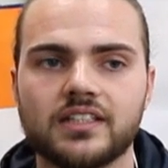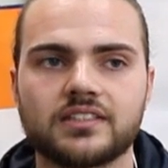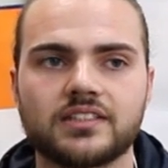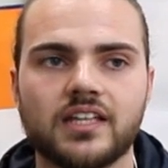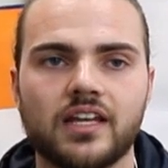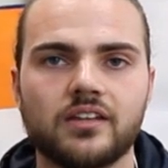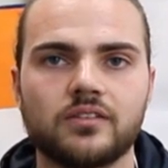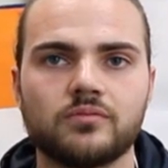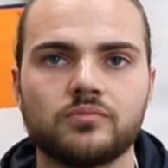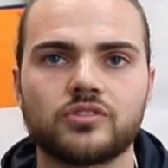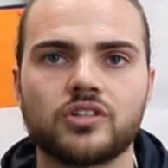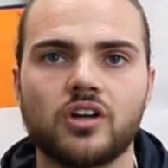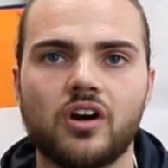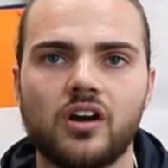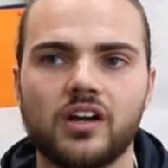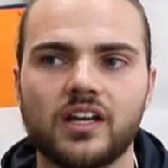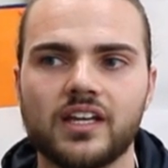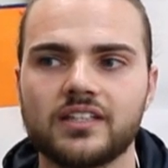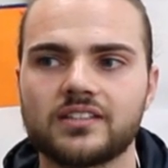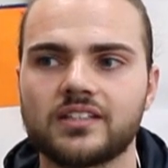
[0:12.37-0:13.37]
I set them
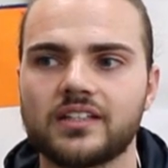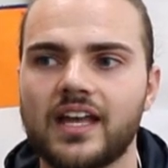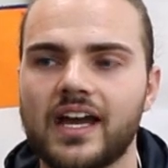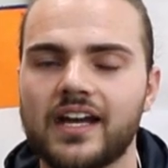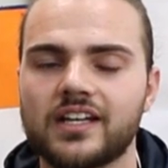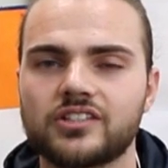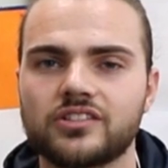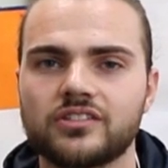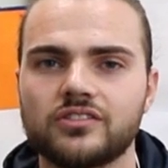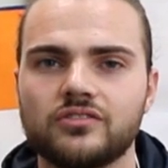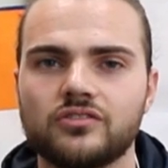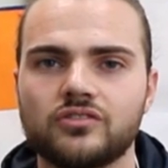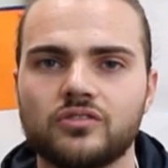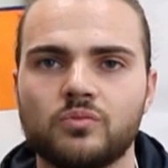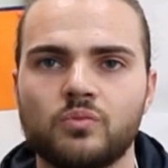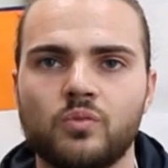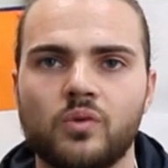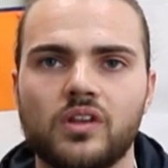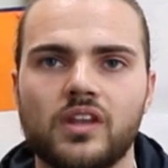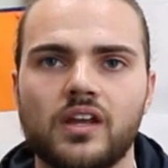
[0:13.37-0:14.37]
targets and actions
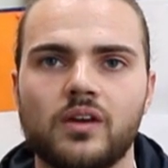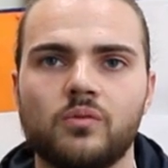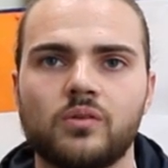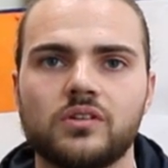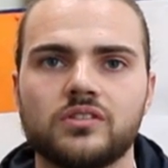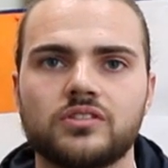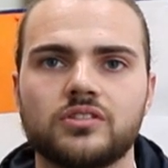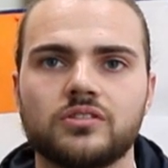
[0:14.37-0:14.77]
and what they want